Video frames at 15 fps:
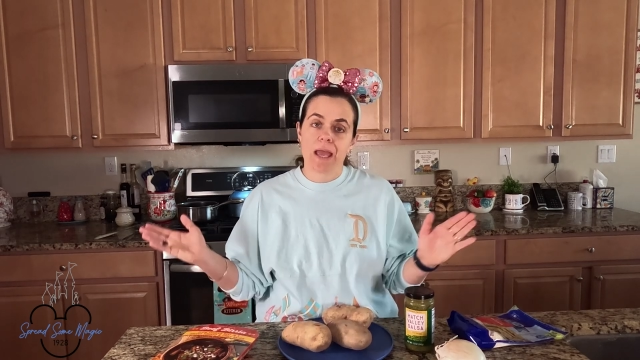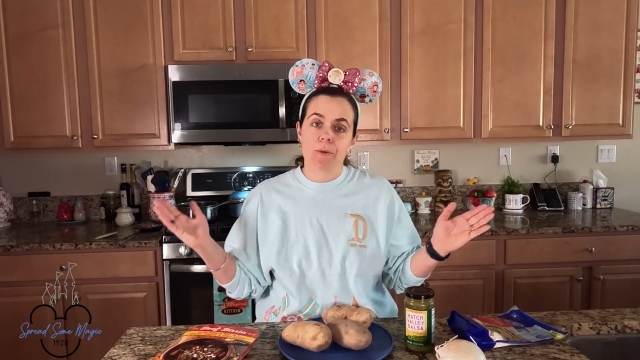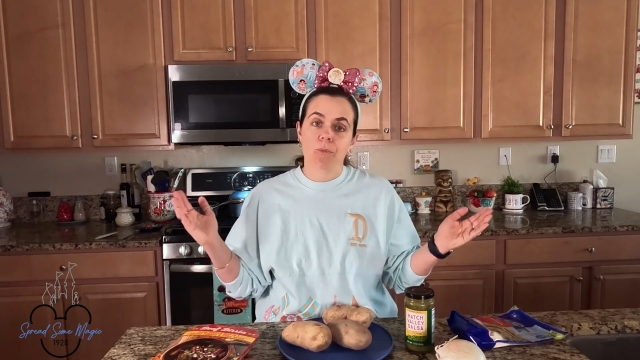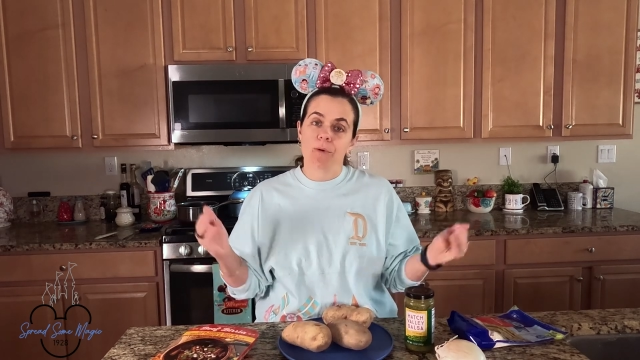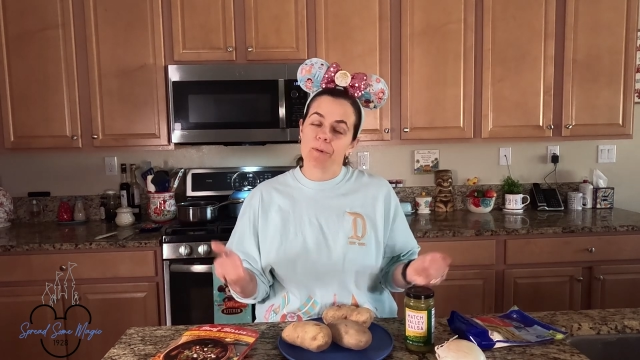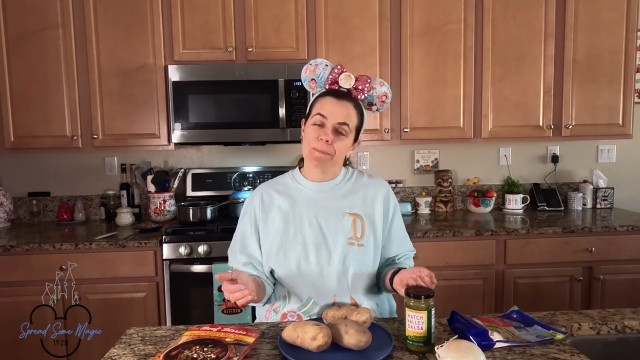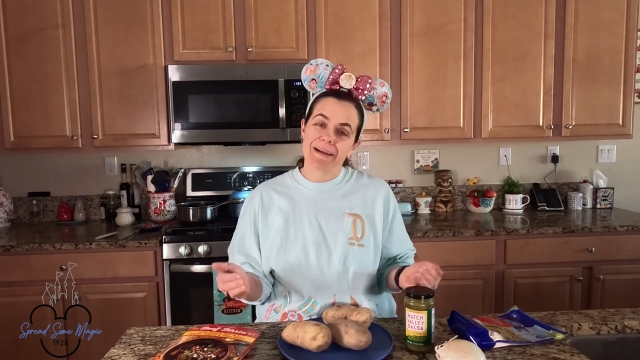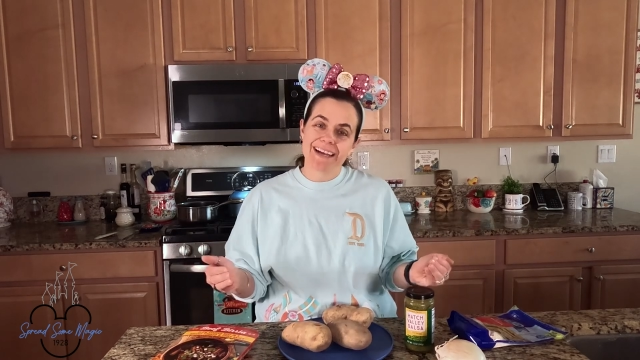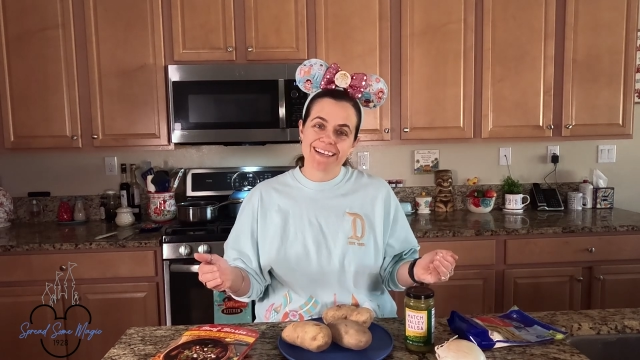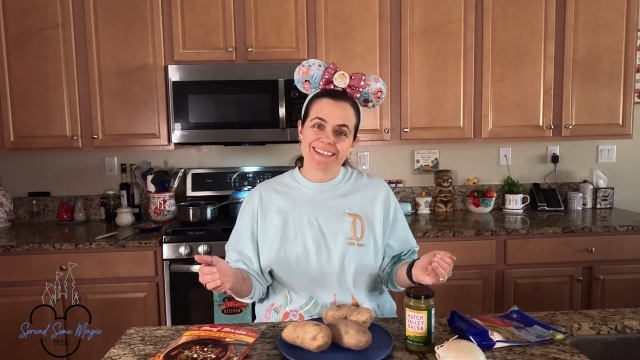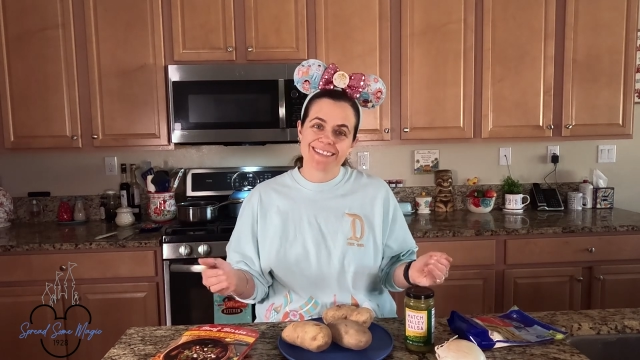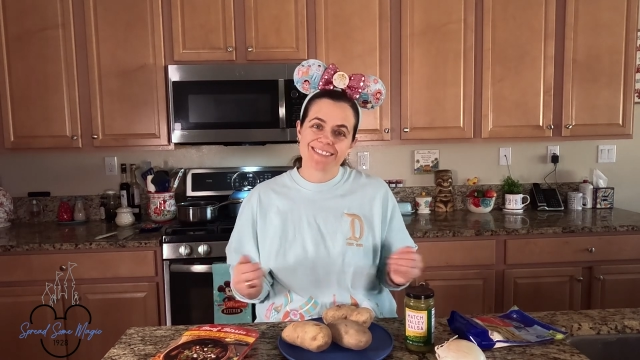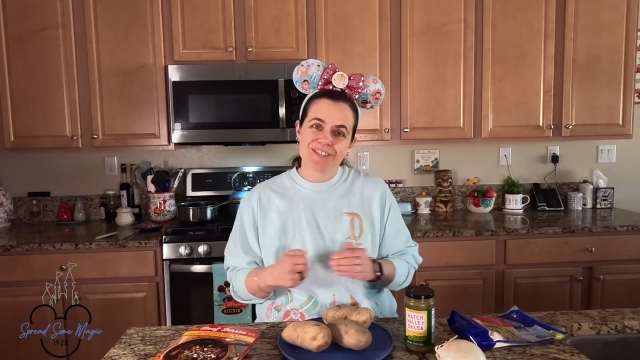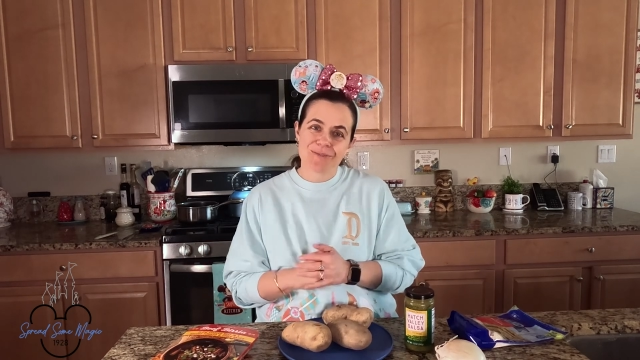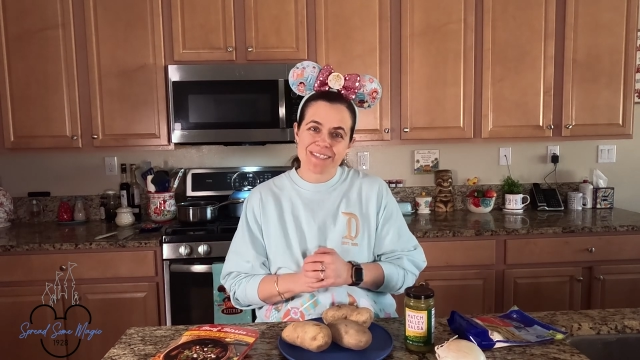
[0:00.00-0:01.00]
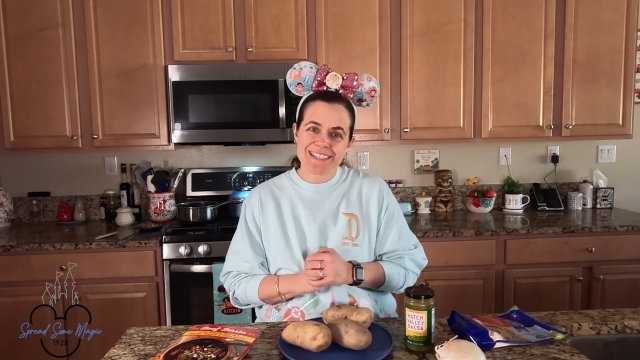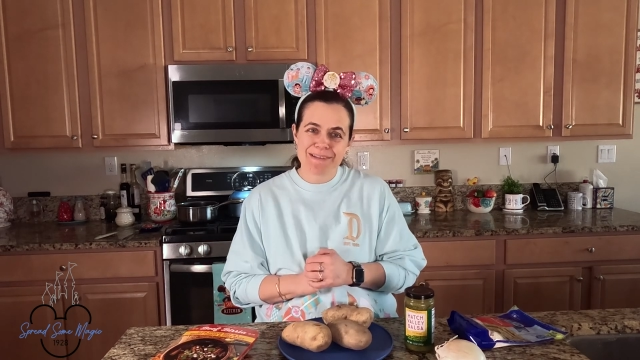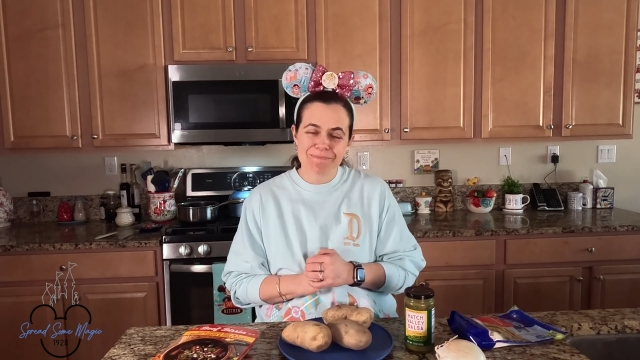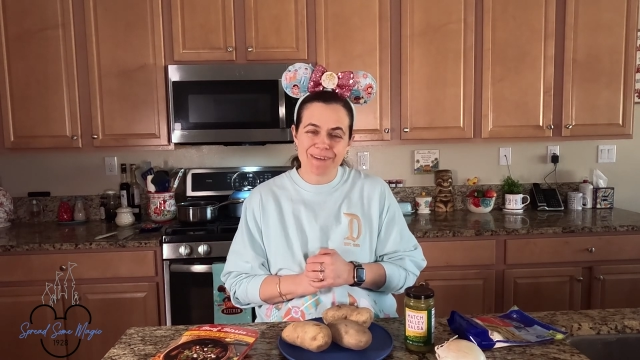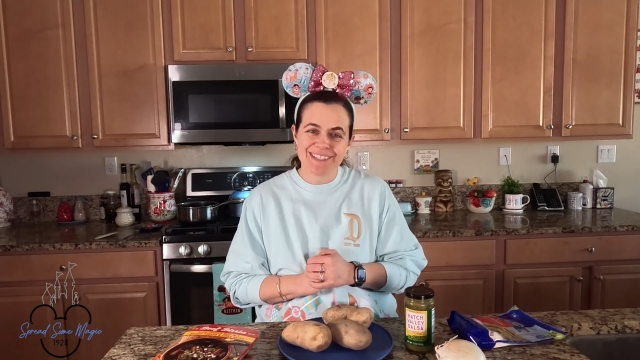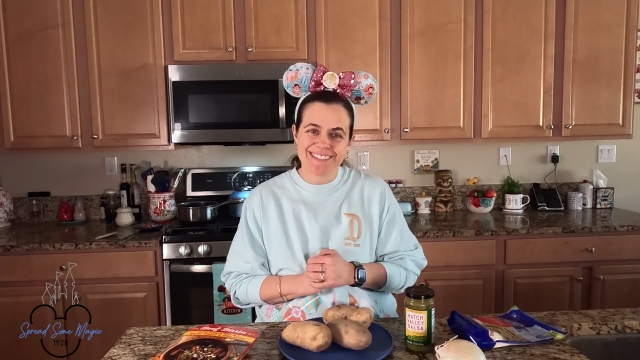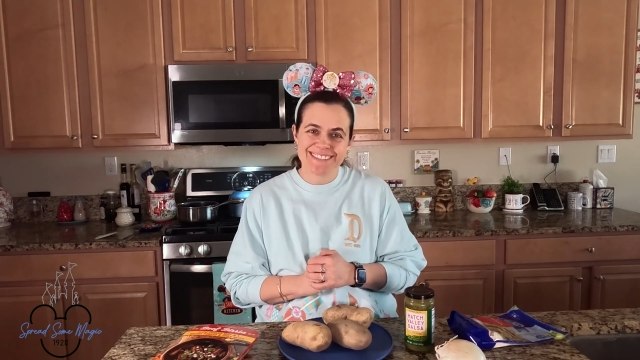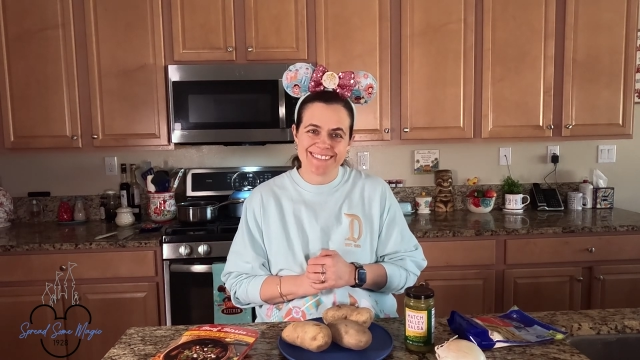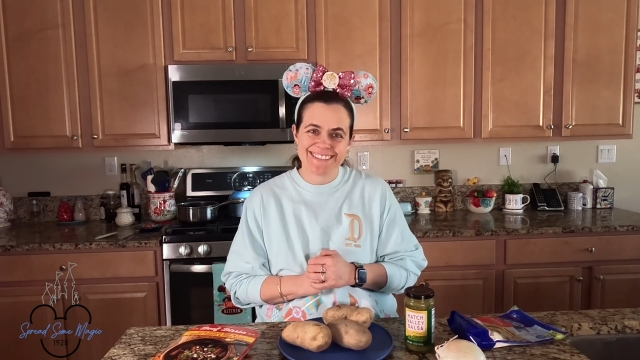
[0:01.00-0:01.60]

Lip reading: and we'll be back to assemble.